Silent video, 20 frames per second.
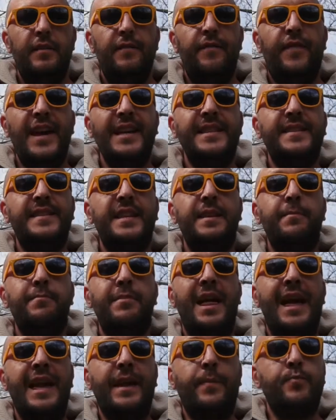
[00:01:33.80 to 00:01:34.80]
They
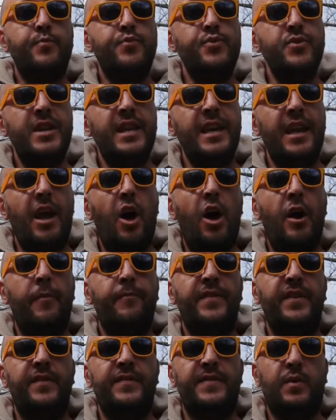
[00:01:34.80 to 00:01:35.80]
seem like pretty
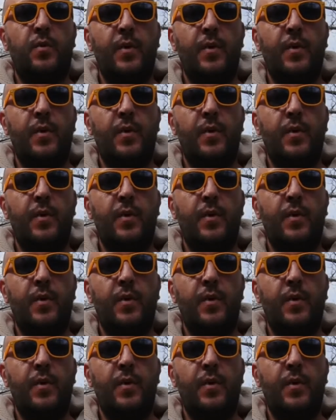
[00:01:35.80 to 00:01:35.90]
obvious